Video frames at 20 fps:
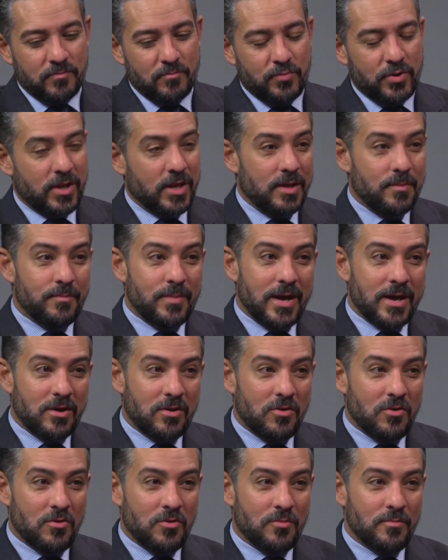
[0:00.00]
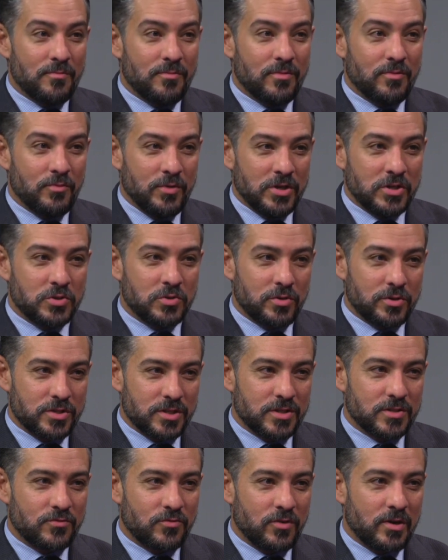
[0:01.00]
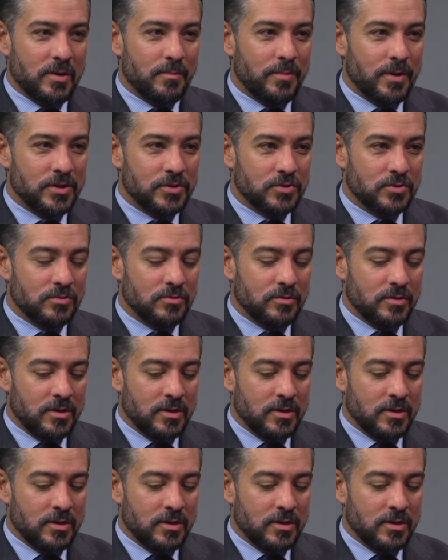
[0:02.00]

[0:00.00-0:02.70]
bringing back home resources for El Paso.